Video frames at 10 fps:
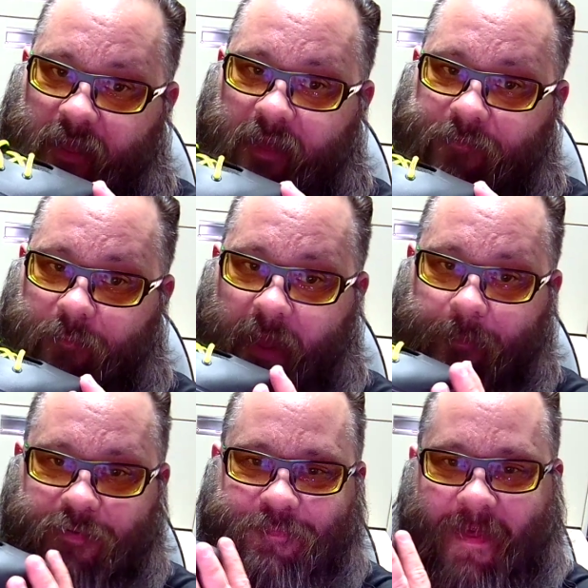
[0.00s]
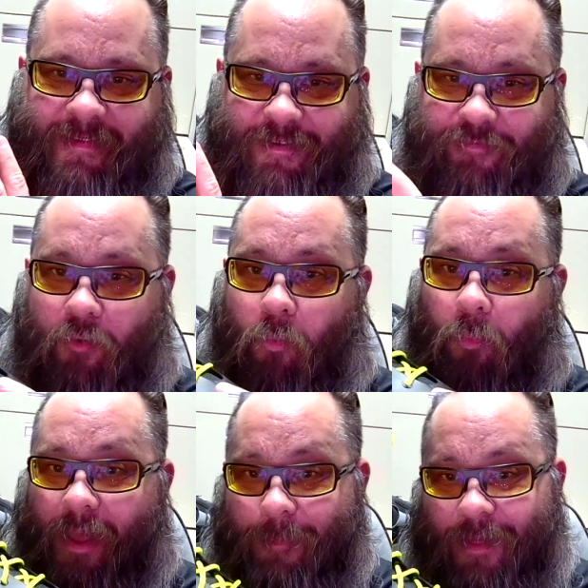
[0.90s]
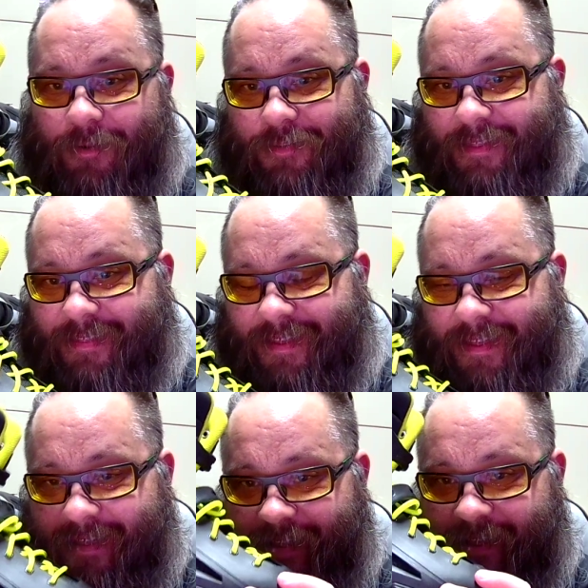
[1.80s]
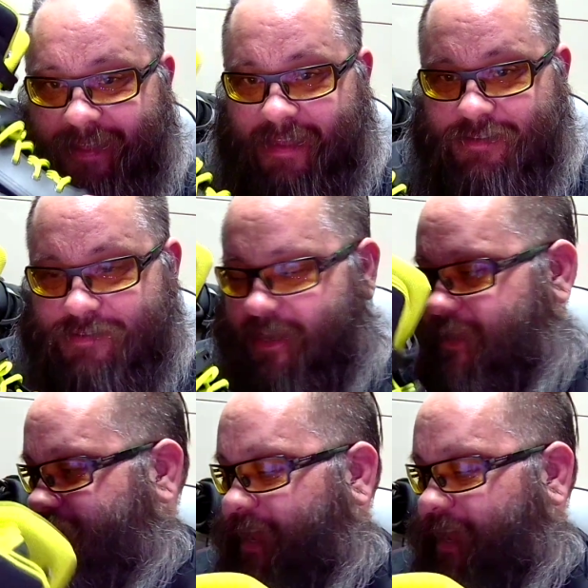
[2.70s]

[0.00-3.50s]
from my perspective, way better than the K2 skates.